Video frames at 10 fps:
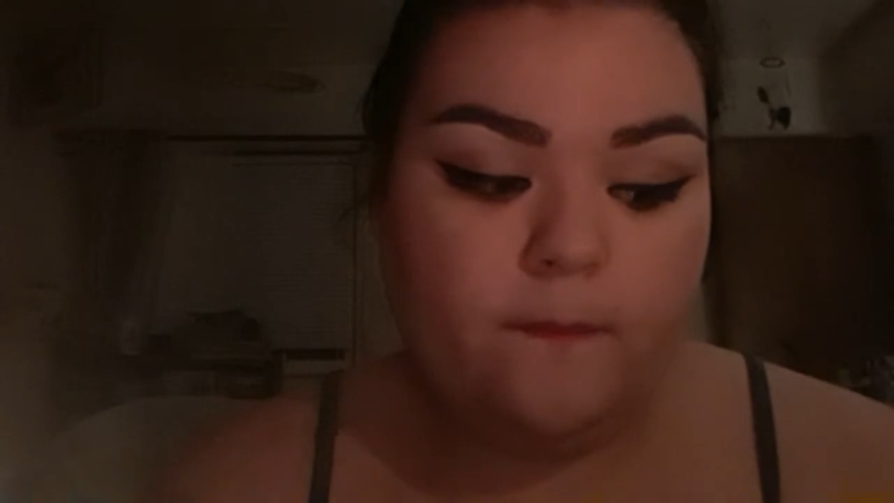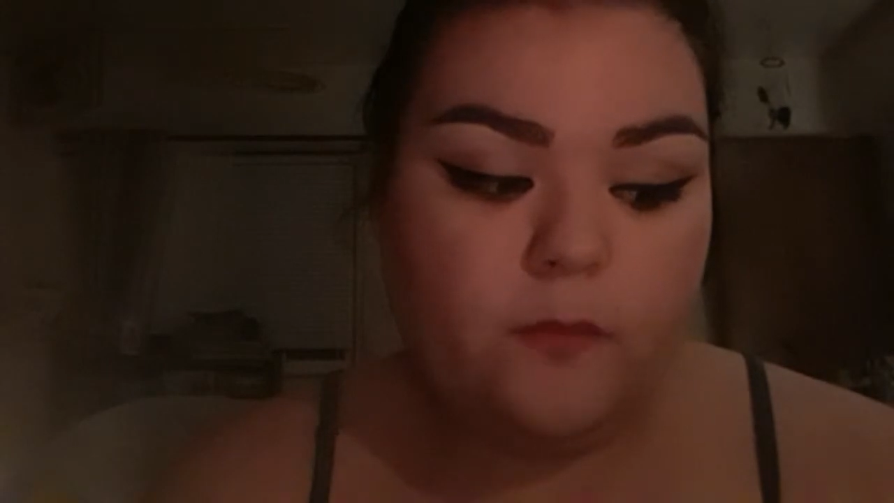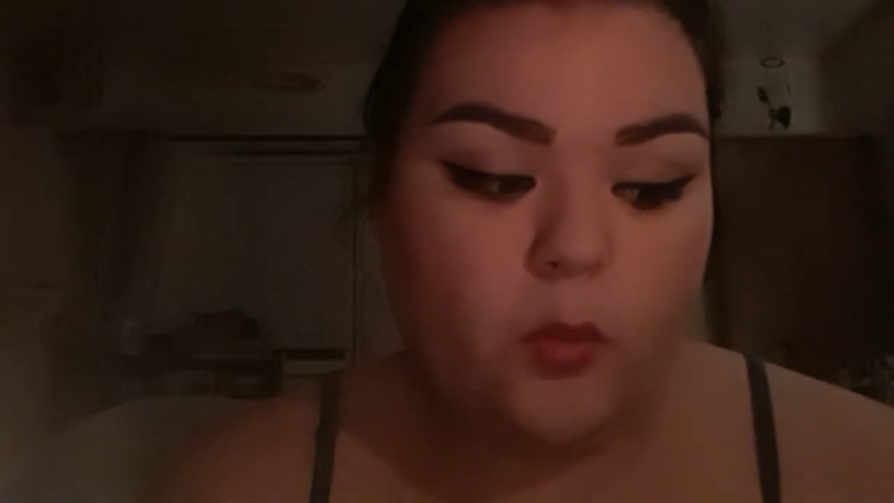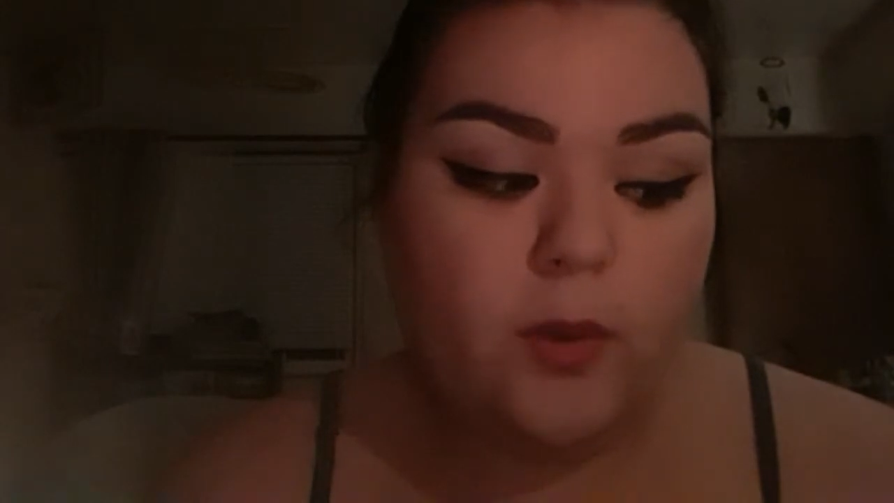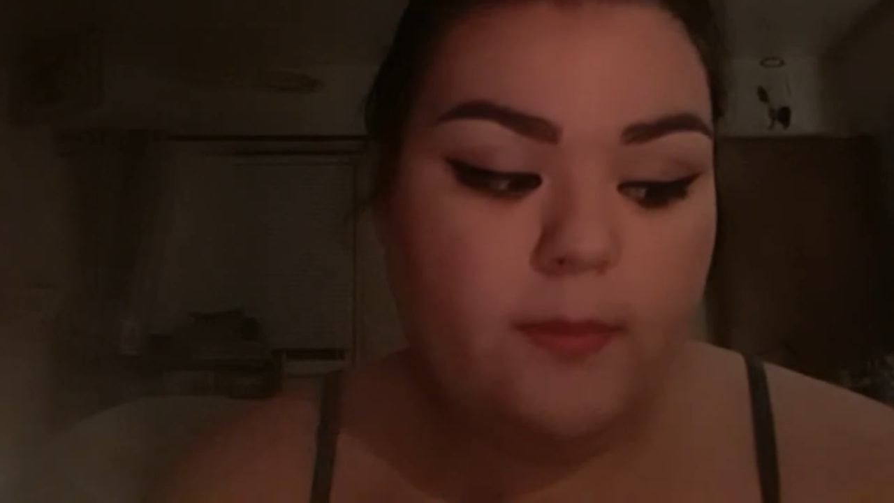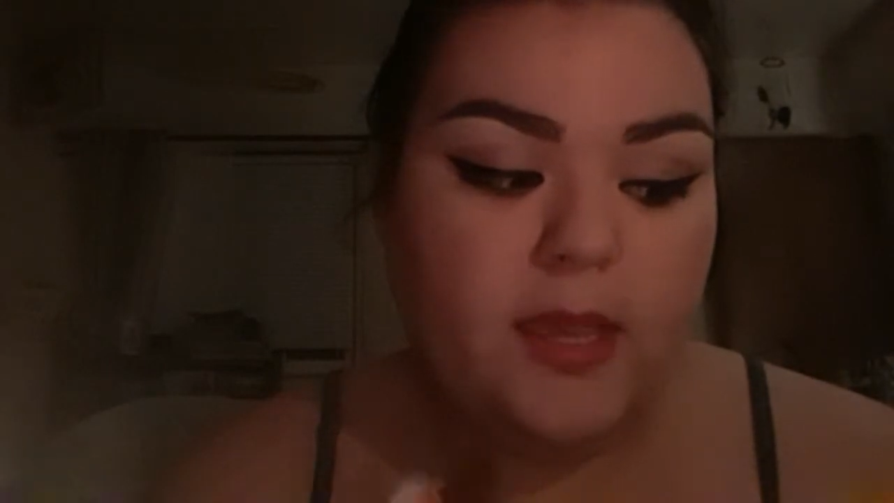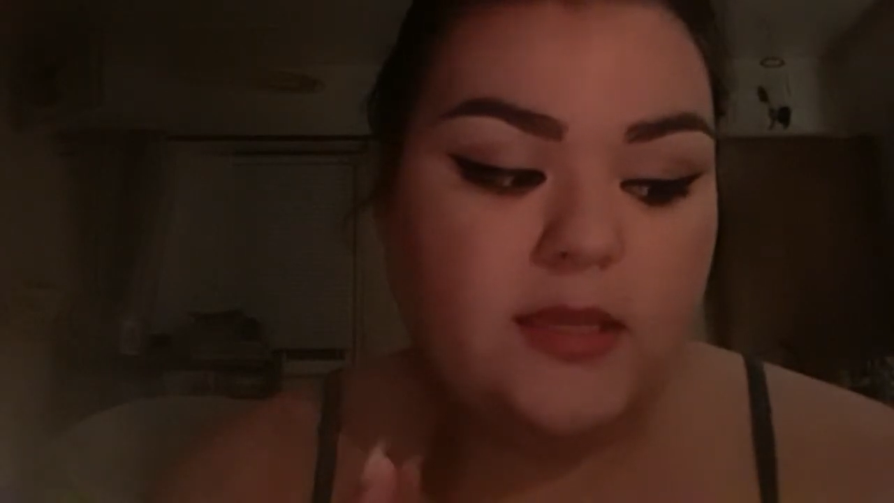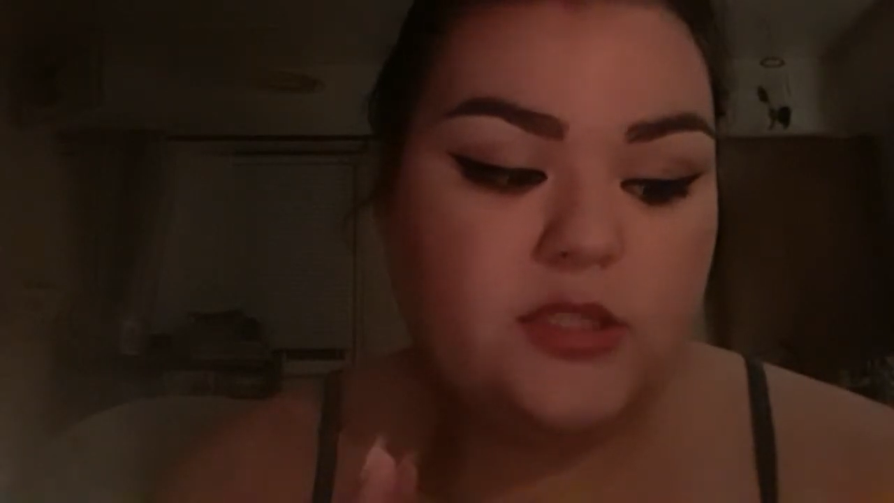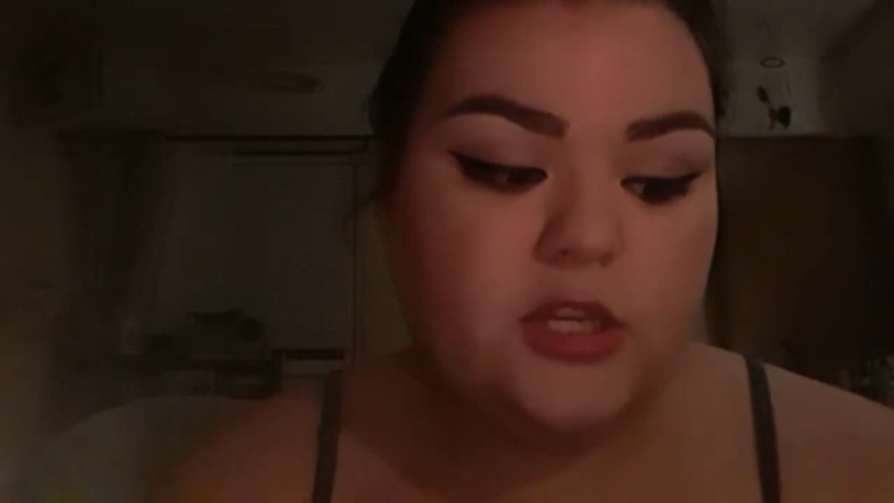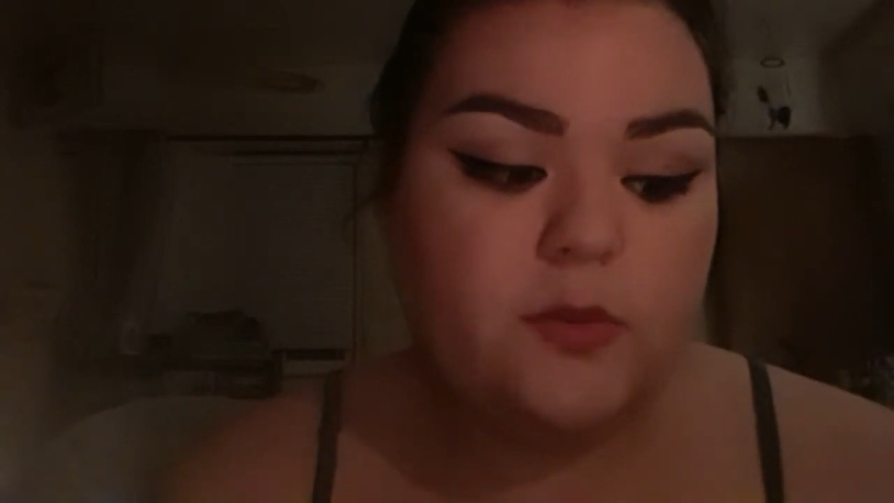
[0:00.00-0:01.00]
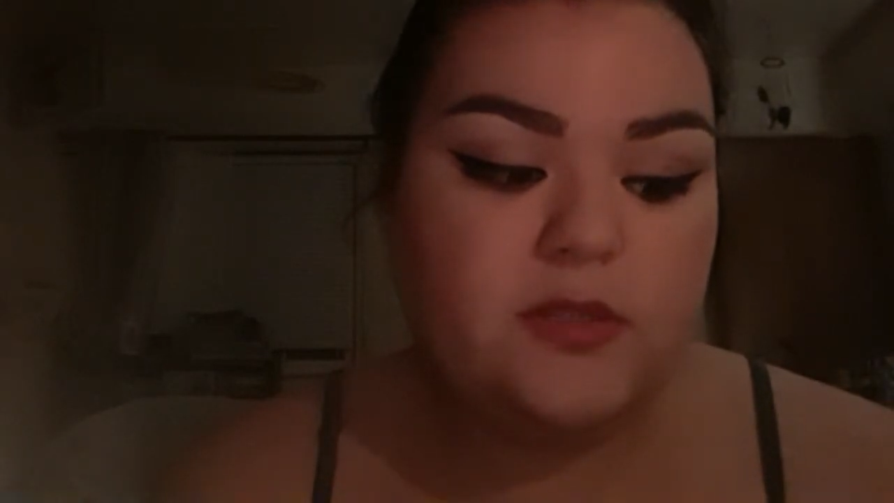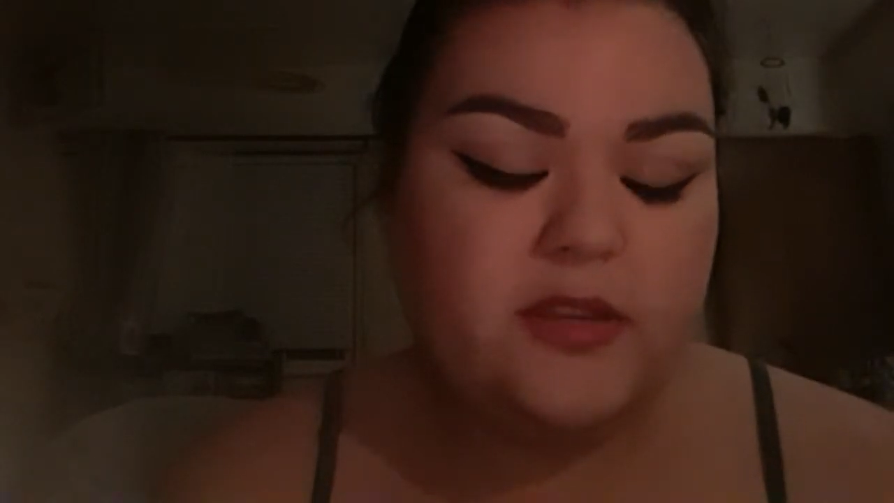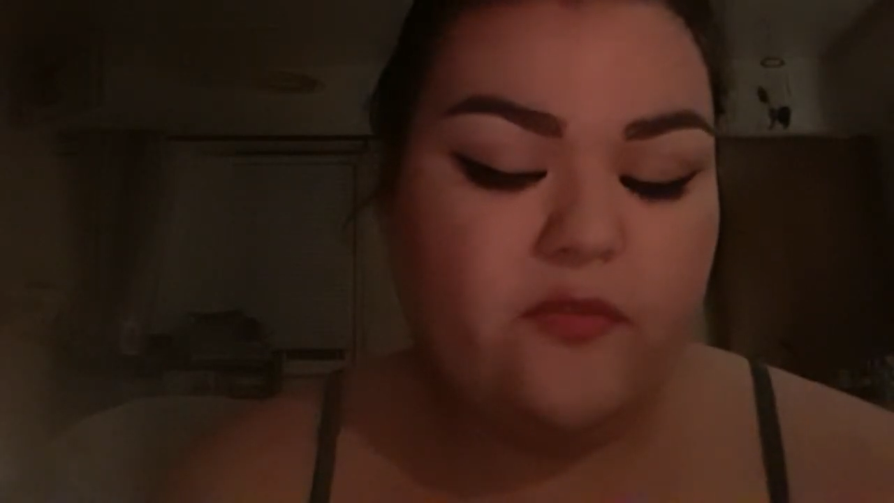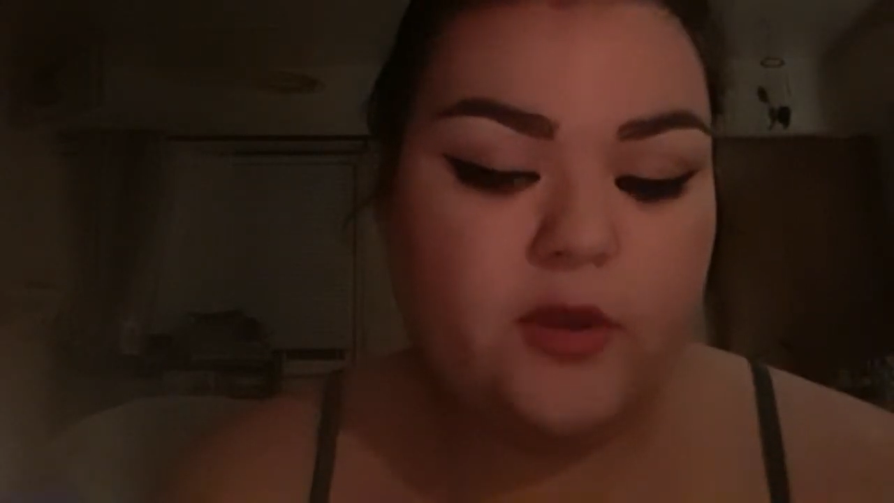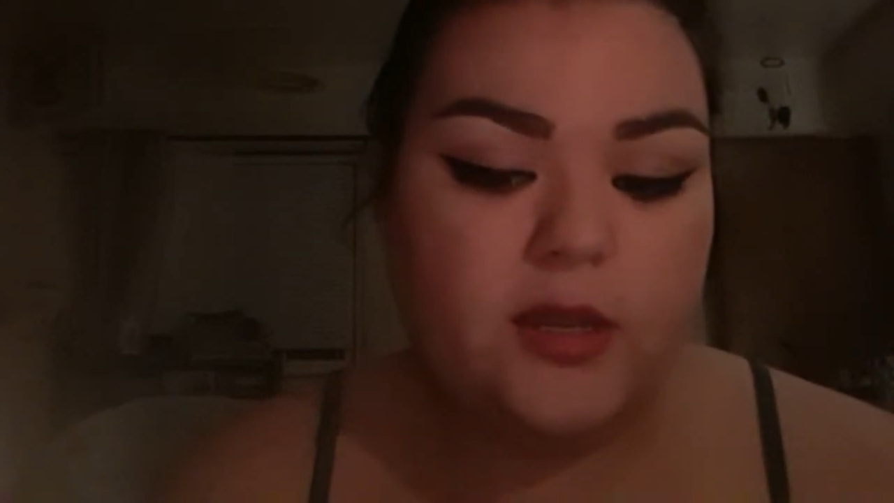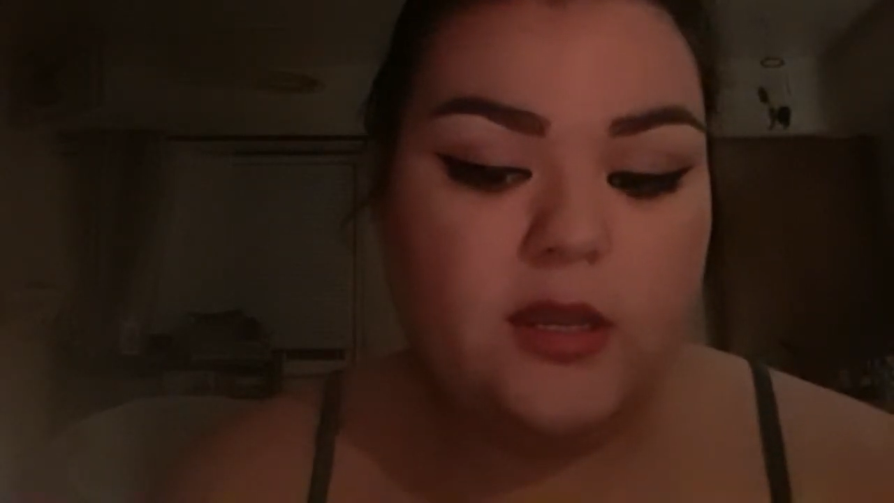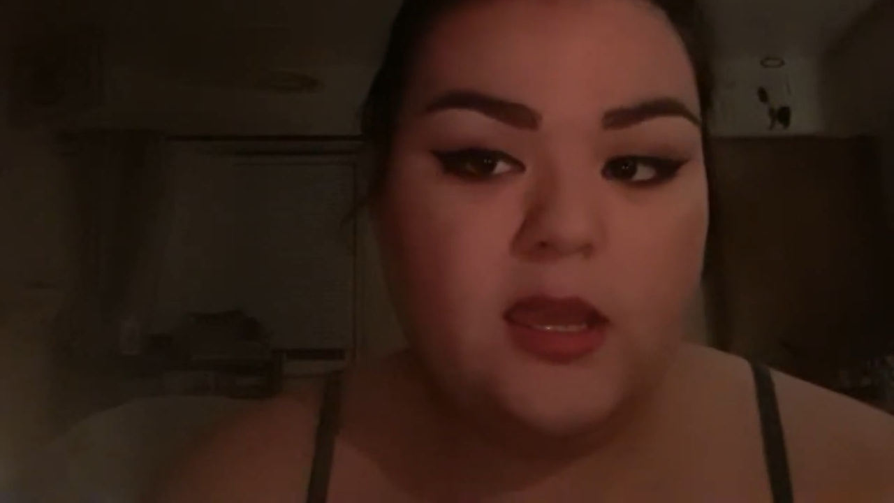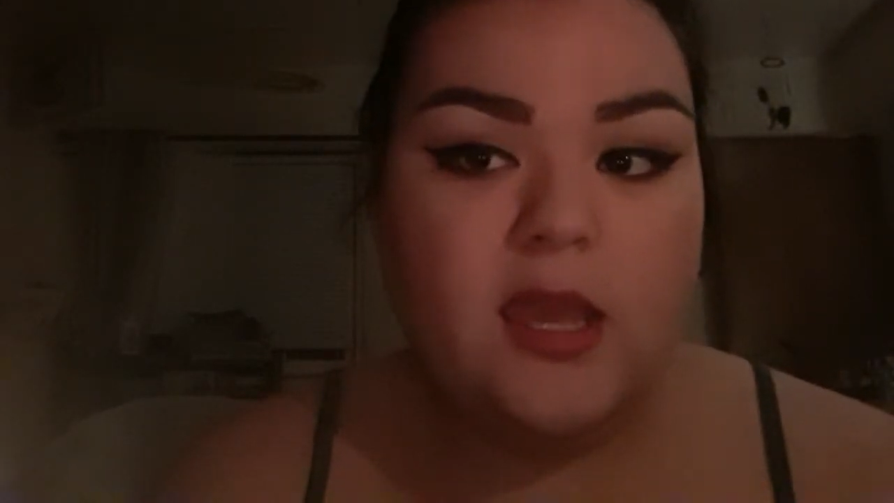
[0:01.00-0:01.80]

What makes snow different